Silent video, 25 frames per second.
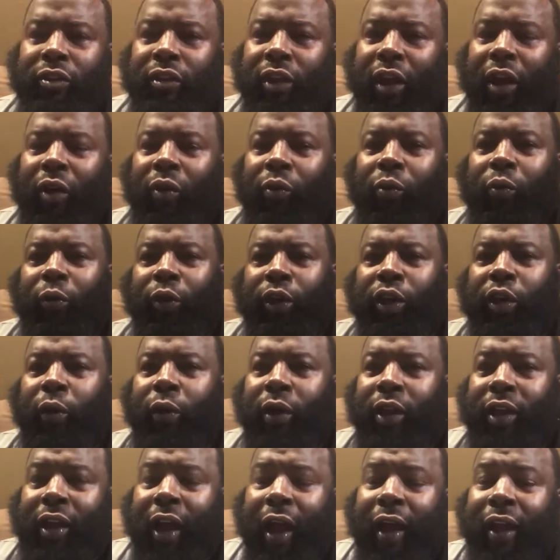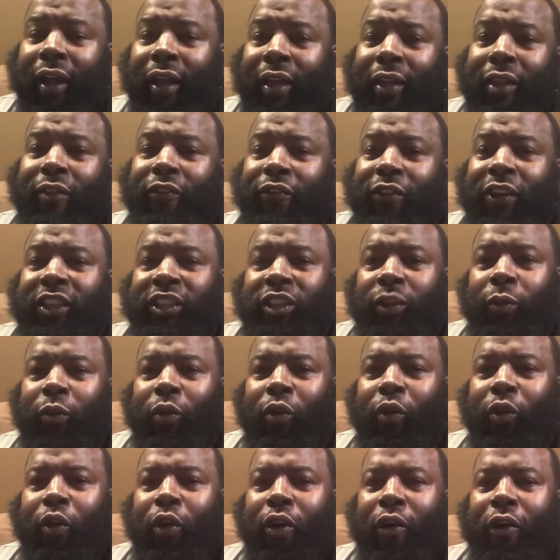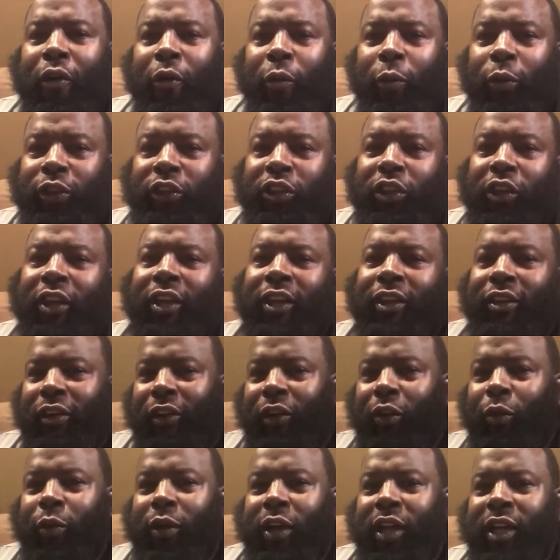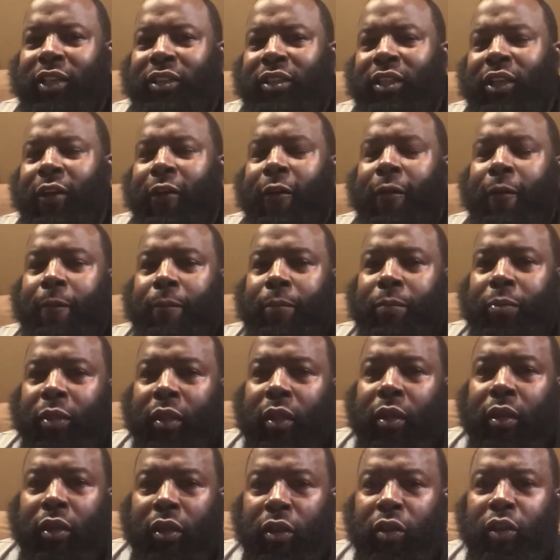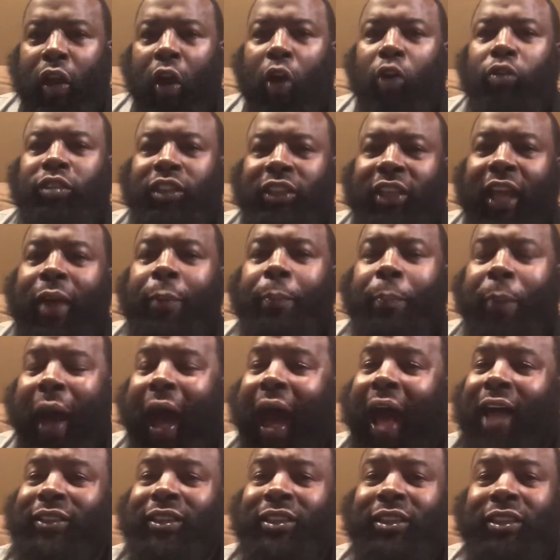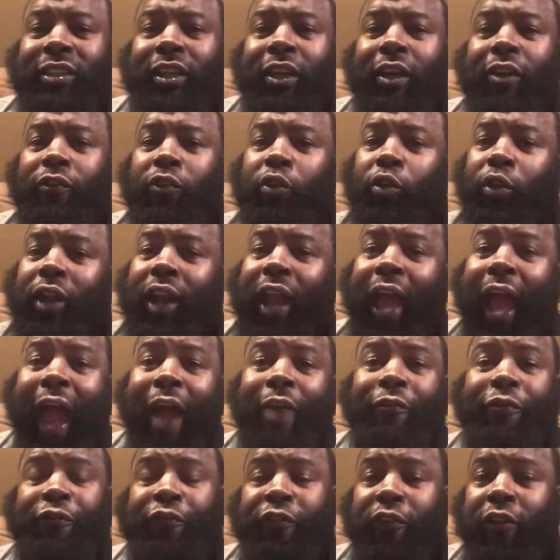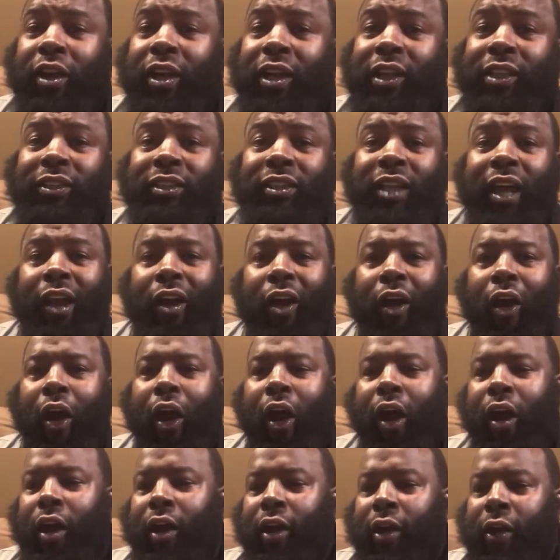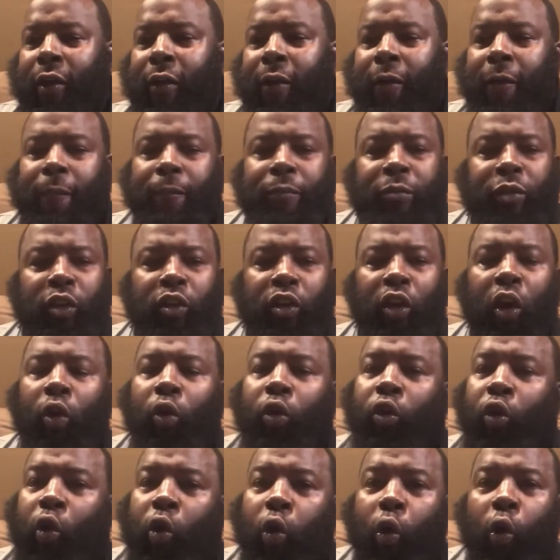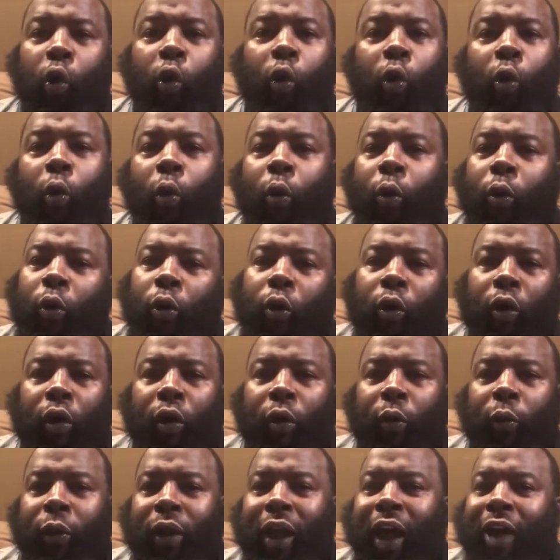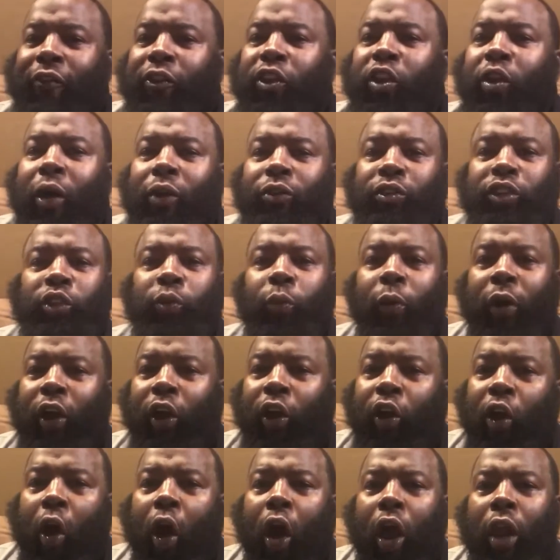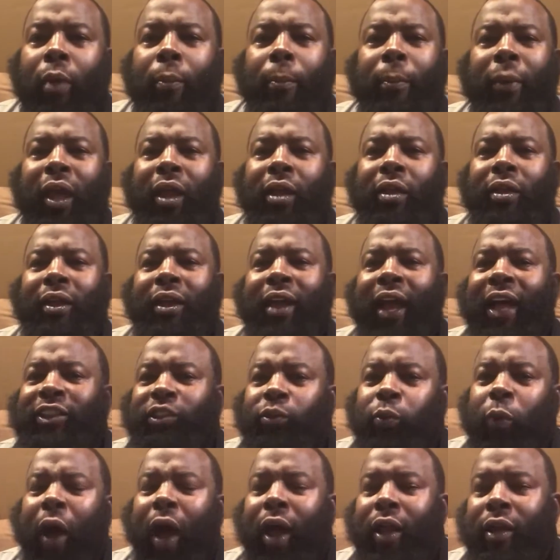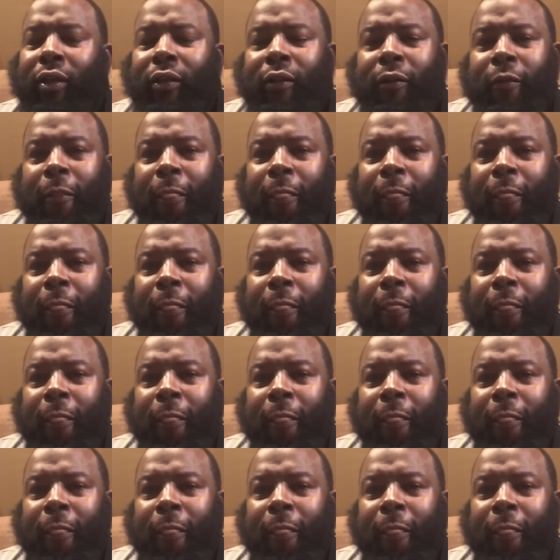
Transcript: you know, when you're a young individual, what you can do is, you know, stay positive. You can have friends that are, you know, cool or whatever else you want to call them. And guess what?